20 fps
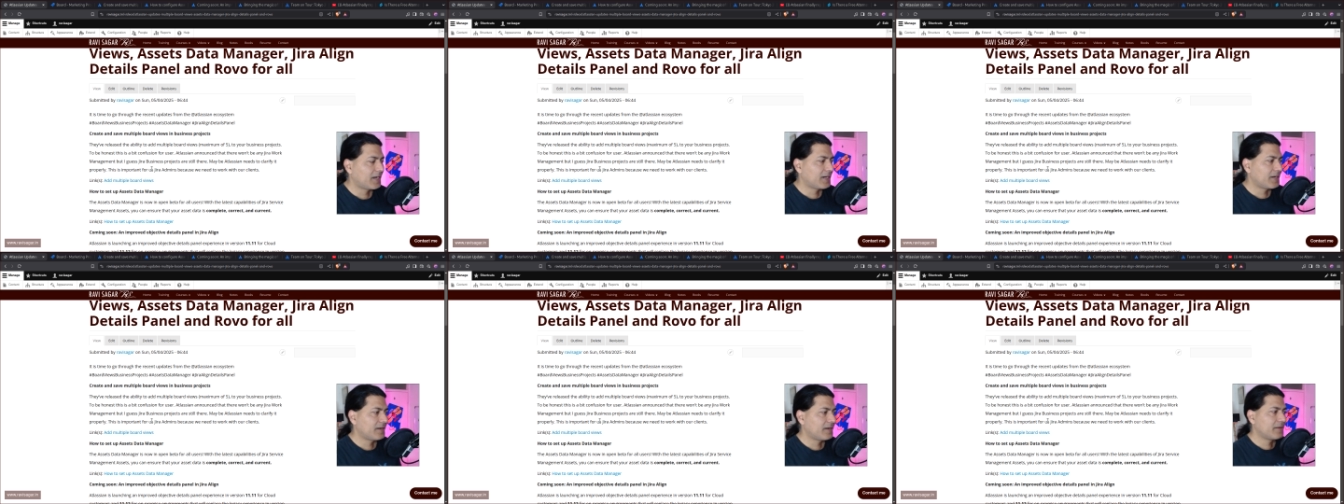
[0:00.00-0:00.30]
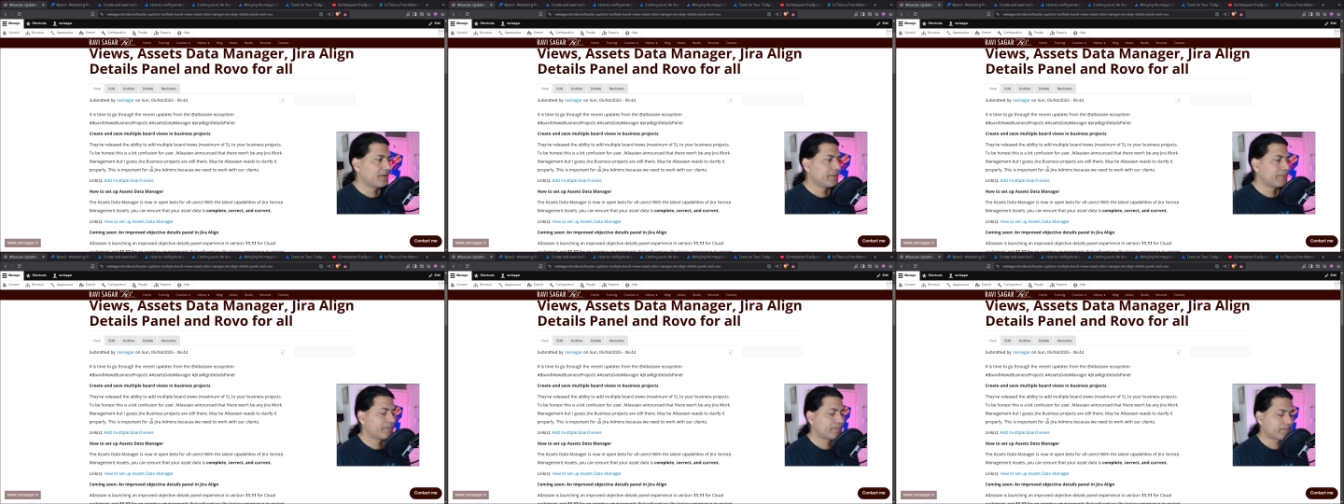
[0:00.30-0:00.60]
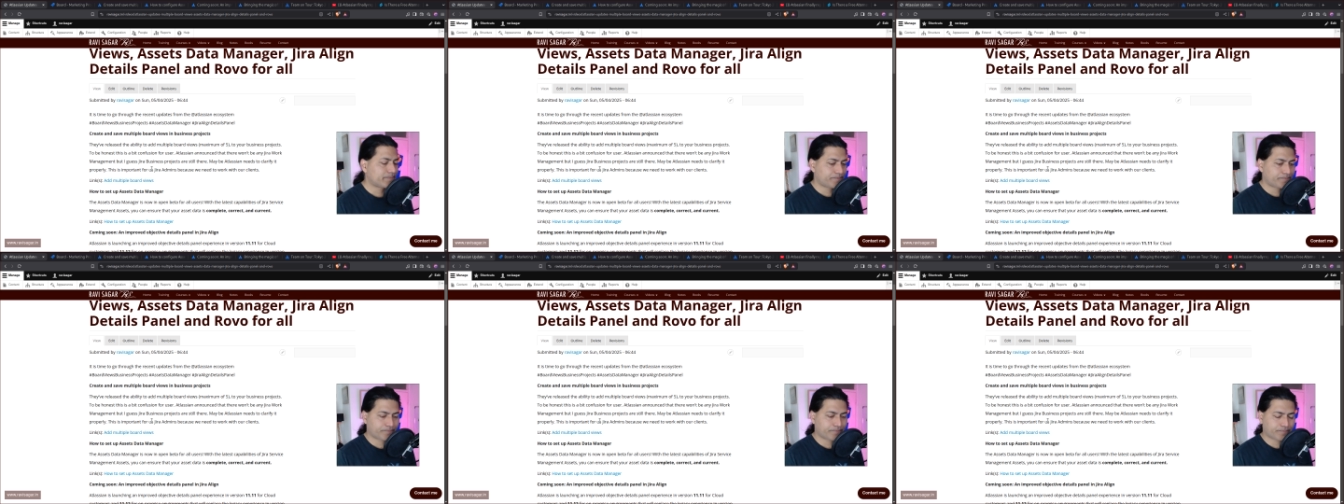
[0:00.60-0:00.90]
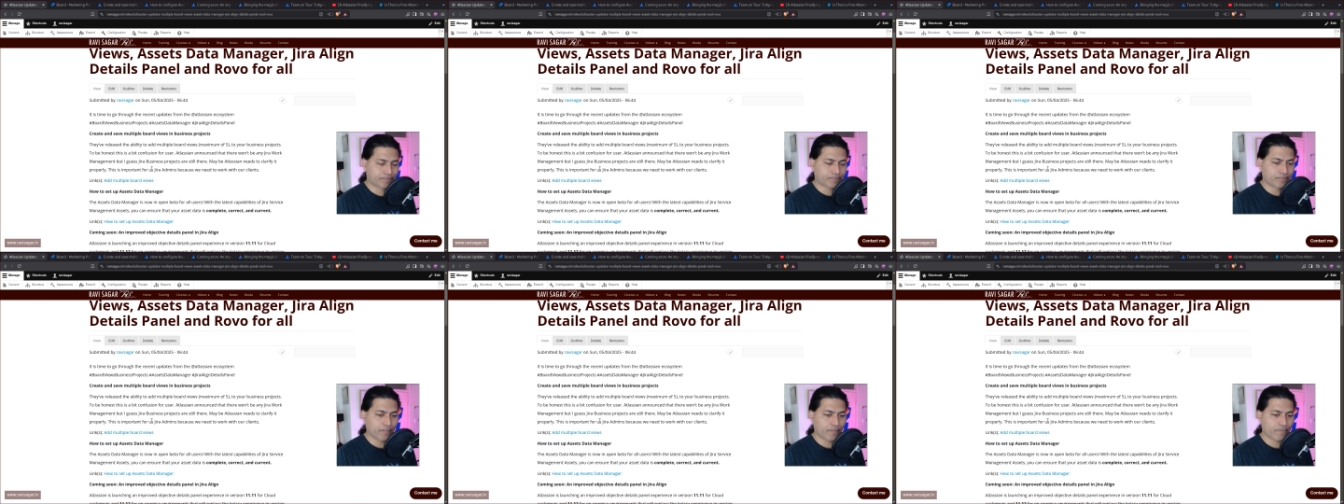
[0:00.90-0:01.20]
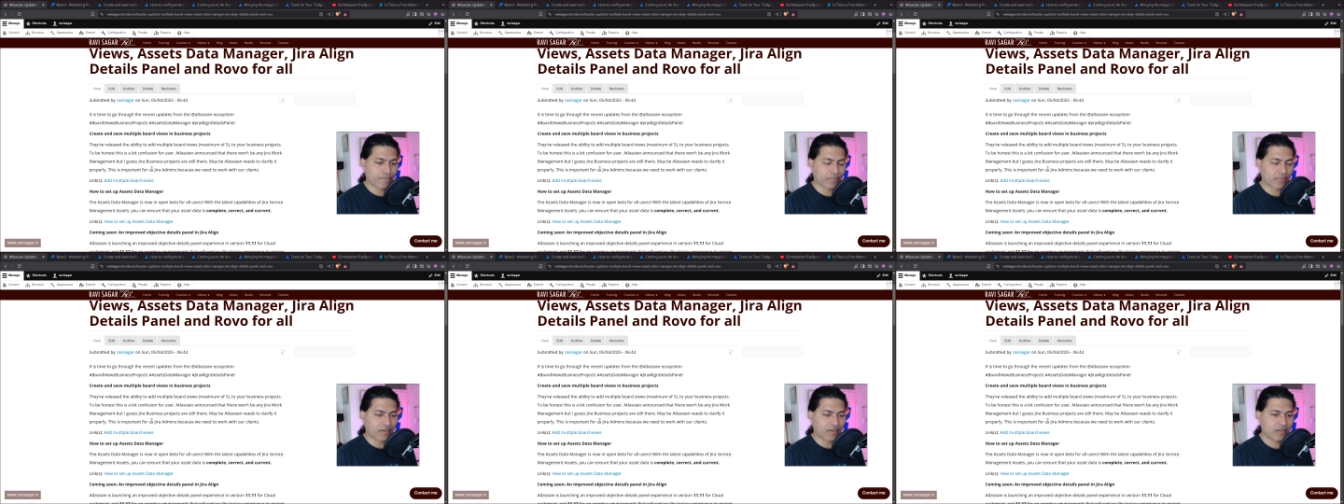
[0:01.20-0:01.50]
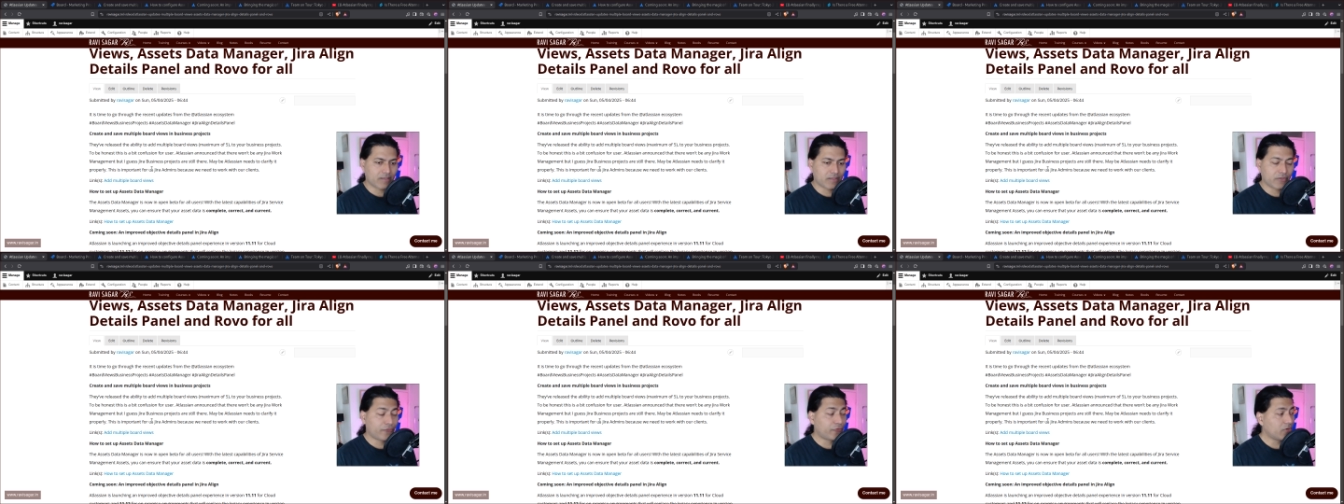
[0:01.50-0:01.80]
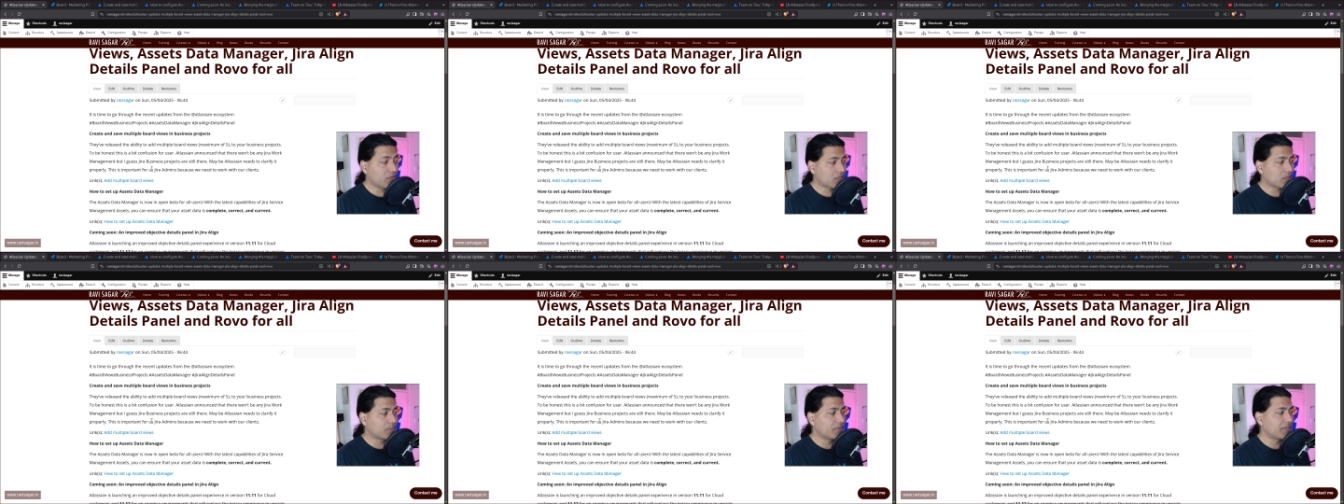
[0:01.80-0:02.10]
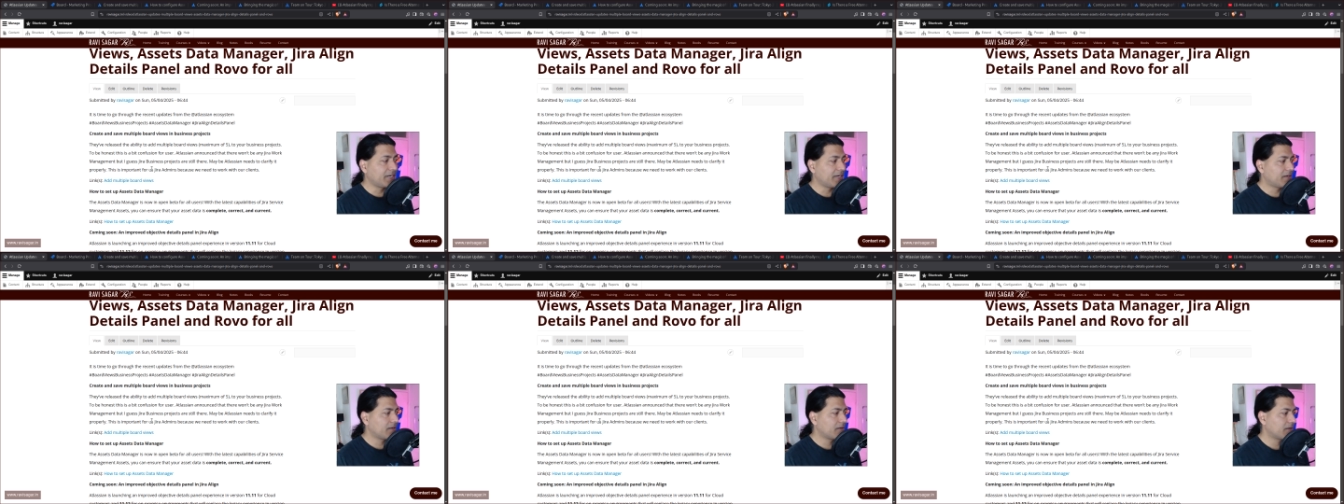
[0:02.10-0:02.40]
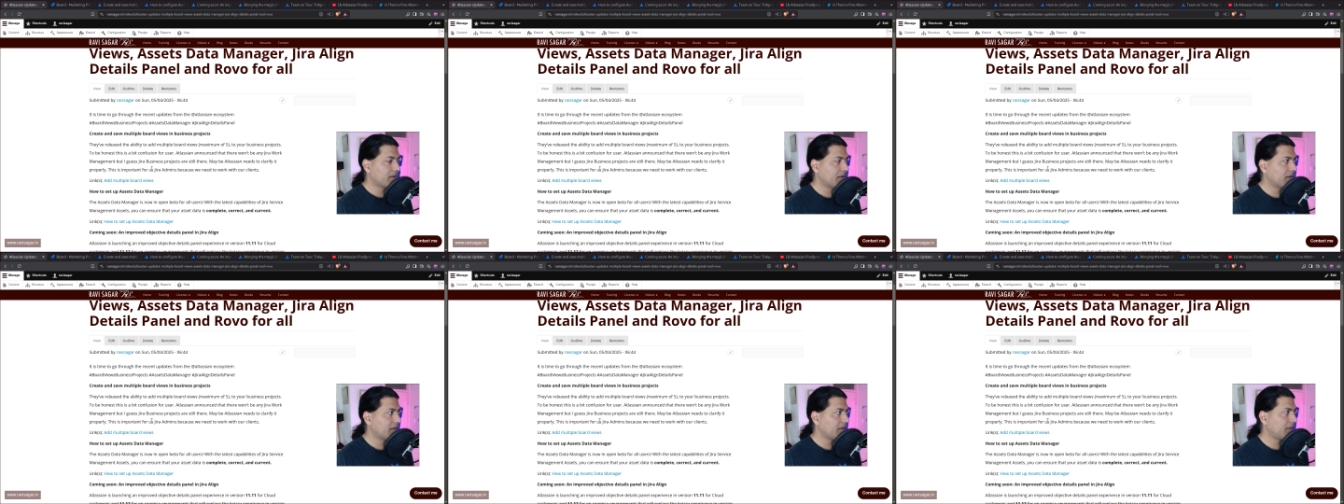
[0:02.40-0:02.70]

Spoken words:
And the first update